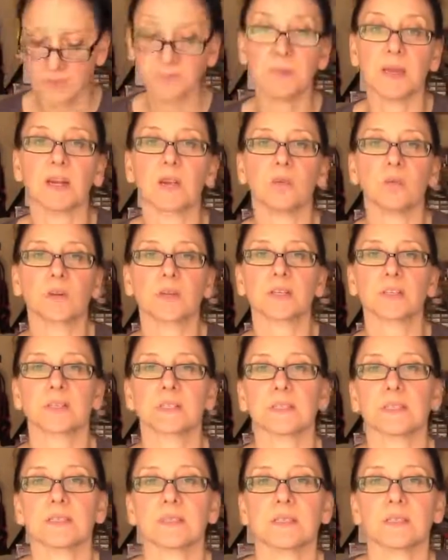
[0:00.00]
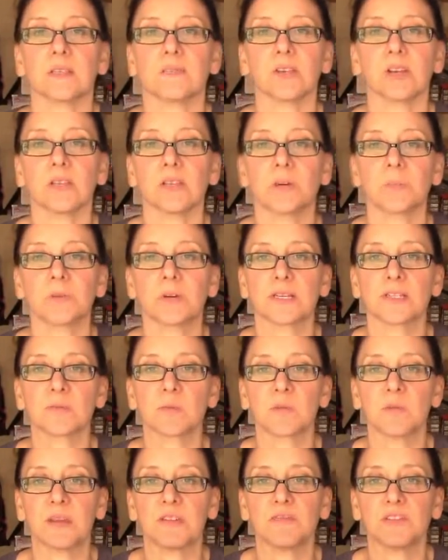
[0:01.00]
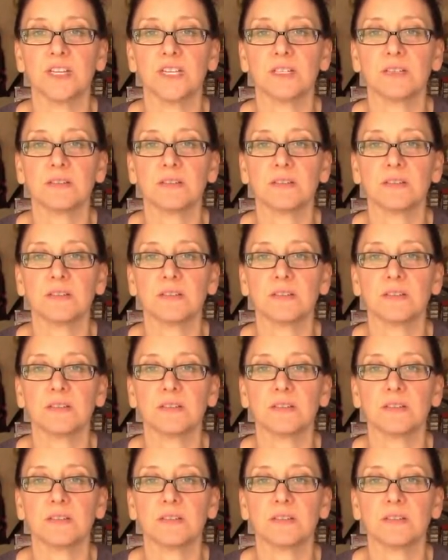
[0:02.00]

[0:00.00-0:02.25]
pedal works. Let's give it a little press with my foot.